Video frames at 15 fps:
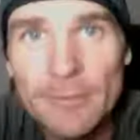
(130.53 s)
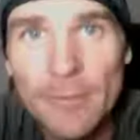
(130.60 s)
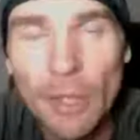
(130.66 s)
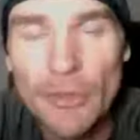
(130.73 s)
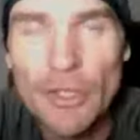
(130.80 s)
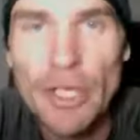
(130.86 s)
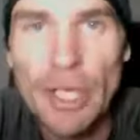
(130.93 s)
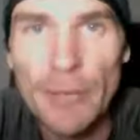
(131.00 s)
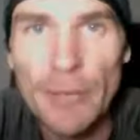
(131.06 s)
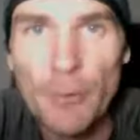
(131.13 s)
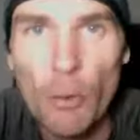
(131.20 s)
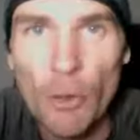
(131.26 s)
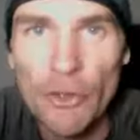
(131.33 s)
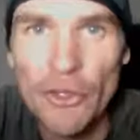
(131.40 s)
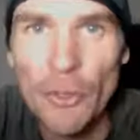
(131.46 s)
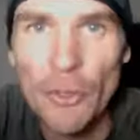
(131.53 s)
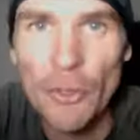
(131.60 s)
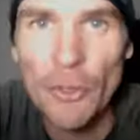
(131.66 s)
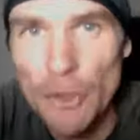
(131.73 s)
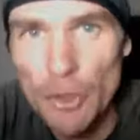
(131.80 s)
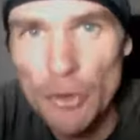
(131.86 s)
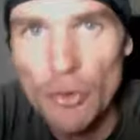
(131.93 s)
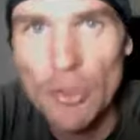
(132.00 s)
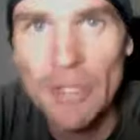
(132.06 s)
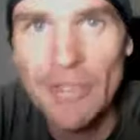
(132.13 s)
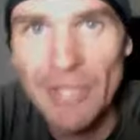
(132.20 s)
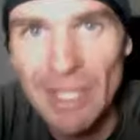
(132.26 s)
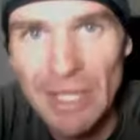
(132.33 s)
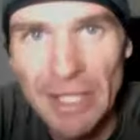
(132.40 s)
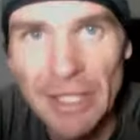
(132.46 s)
I drink enough water so my urine is
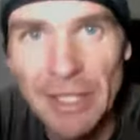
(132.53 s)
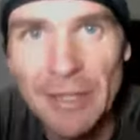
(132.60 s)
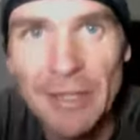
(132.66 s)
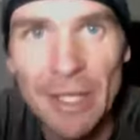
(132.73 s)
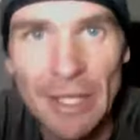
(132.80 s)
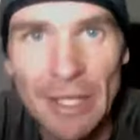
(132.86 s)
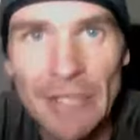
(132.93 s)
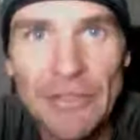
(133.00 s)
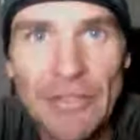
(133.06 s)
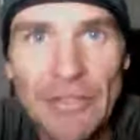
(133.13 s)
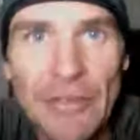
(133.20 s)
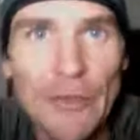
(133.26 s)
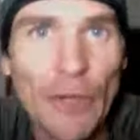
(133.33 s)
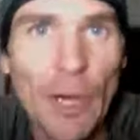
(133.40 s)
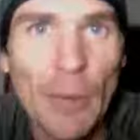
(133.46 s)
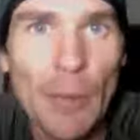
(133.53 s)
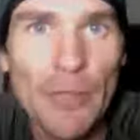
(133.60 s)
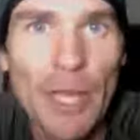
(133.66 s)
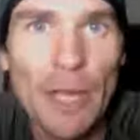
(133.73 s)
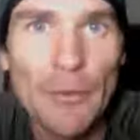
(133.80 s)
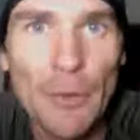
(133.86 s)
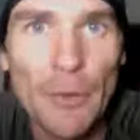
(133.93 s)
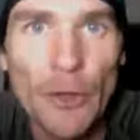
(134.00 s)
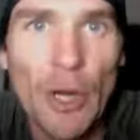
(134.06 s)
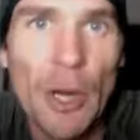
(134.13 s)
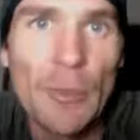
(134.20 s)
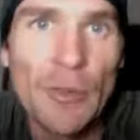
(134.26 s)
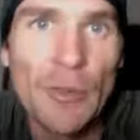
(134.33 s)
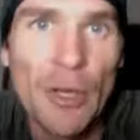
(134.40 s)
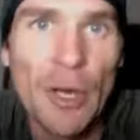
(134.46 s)
clear at least 10 times a day and a few
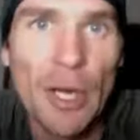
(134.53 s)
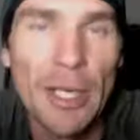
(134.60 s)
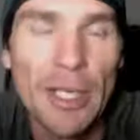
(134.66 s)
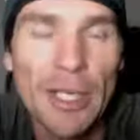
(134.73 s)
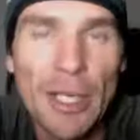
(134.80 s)
times a night.